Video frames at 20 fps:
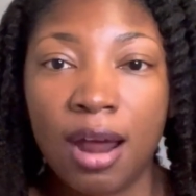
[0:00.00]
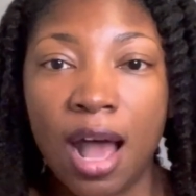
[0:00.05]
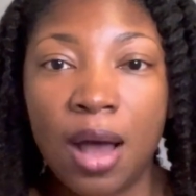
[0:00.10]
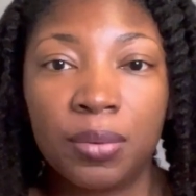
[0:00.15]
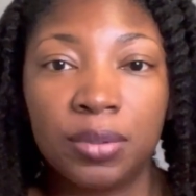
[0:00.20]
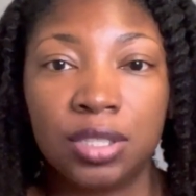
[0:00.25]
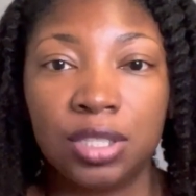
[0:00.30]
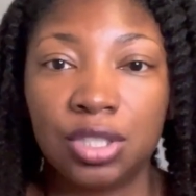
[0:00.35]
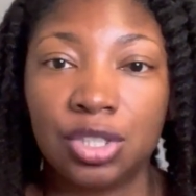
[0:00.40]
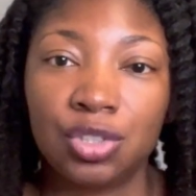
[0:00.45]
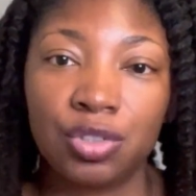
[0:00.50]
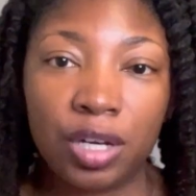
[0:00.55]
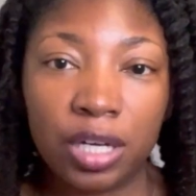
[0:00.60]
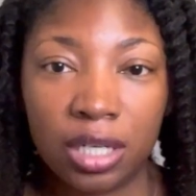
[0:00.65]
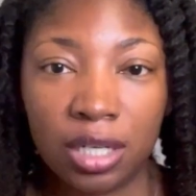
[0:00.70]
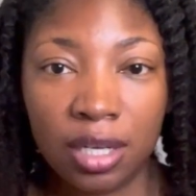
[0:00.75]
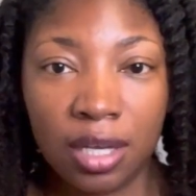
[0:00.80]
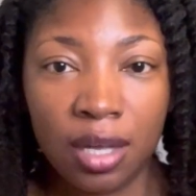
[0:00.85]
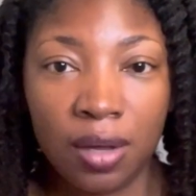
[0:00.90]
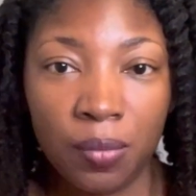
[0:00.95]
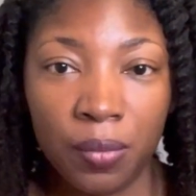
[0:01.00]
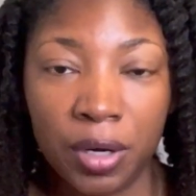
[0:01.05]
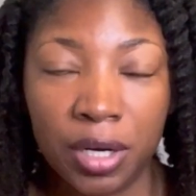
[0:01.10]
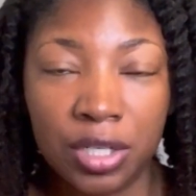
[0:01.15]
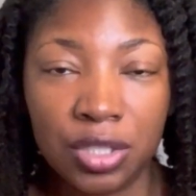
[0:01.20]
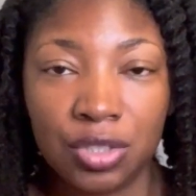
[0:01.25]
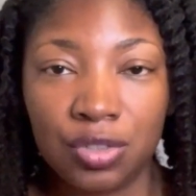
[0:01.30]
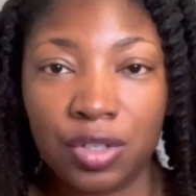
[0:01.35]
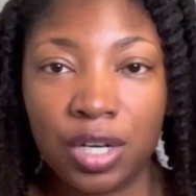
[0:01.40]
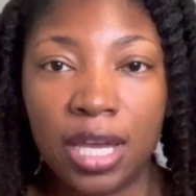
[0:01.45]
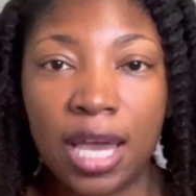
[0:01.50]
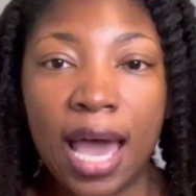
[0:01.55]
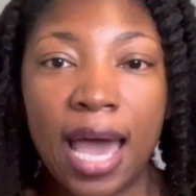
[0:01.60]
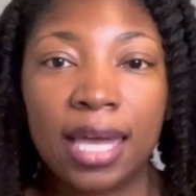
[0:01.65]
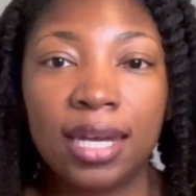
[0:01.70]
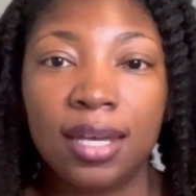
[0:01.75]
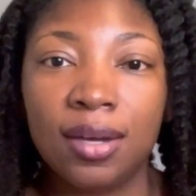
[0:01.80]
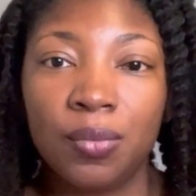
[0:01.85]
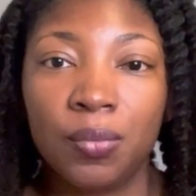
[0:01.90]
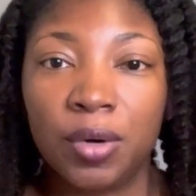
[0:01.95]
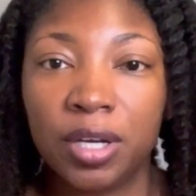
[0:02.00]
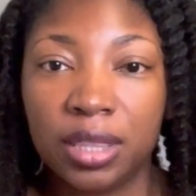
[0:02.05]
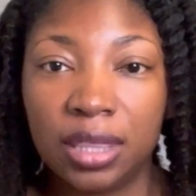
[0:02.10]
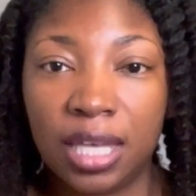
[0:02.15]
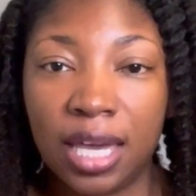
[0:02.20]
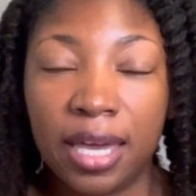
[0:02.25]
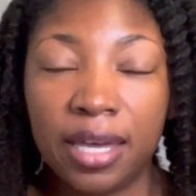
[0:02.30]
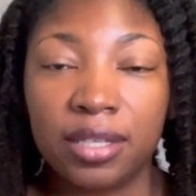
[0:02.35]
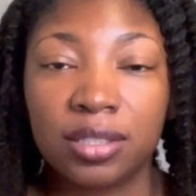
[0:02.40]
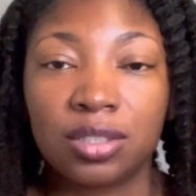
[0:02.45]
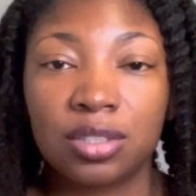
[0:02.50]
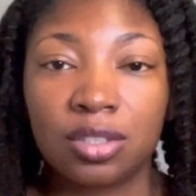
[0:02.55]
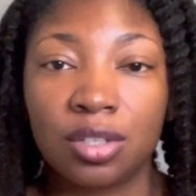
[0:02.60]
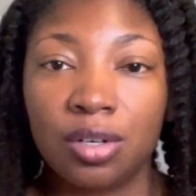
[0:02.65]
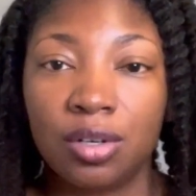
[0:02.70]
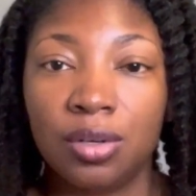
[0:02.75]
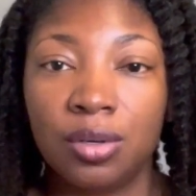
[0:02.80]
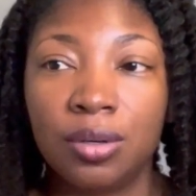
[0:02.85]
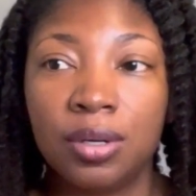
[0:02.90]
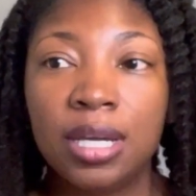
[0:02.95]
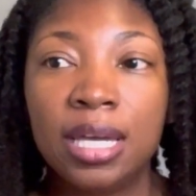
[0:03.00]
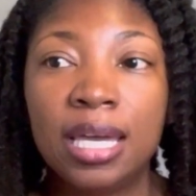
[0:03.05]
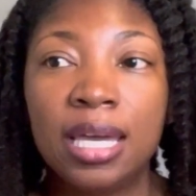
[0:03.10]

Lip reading: I would just straighten it and wear it straight. I didn't want that. So